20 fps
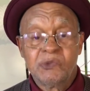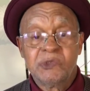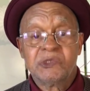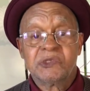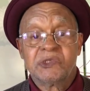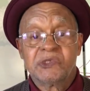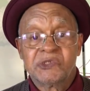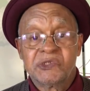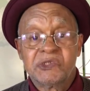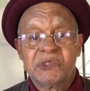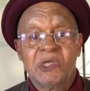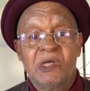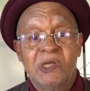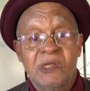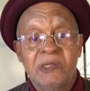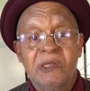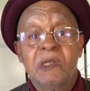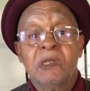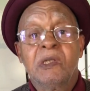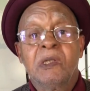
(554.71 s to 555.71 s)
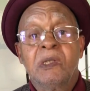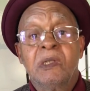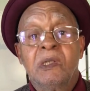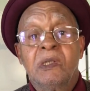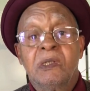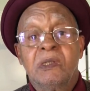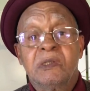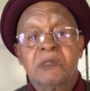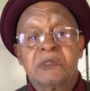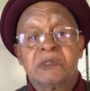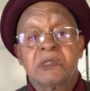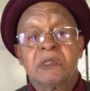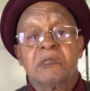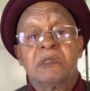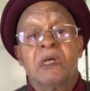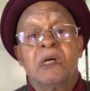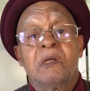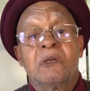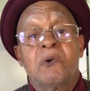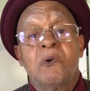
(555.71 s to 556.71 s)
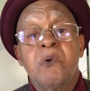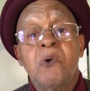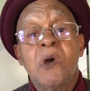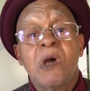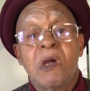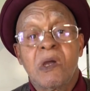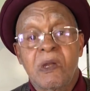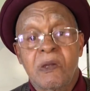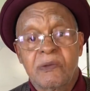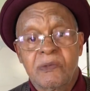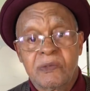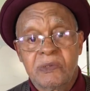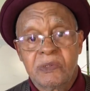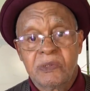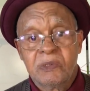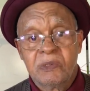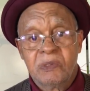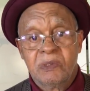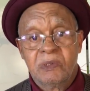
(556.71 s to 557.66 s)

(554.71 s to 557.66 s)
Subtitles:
which the Son is acquired.